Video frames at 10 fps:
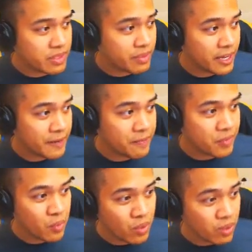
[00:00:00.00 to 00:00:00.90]
I'm like,
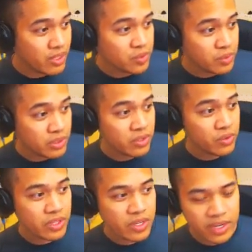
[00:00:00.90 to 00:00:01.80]
whoa, that's really cool
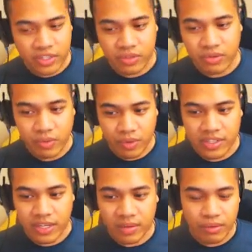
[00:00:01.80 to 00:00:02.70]
that you can actually do a run
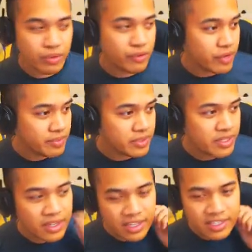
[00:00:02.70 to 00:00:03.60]
cycle in 3 frames
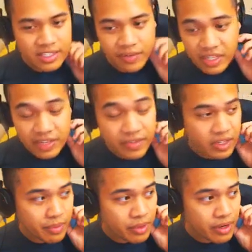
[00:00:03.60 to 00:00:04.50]
instead of an even
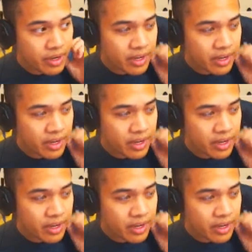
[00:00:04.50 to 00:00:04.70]
number.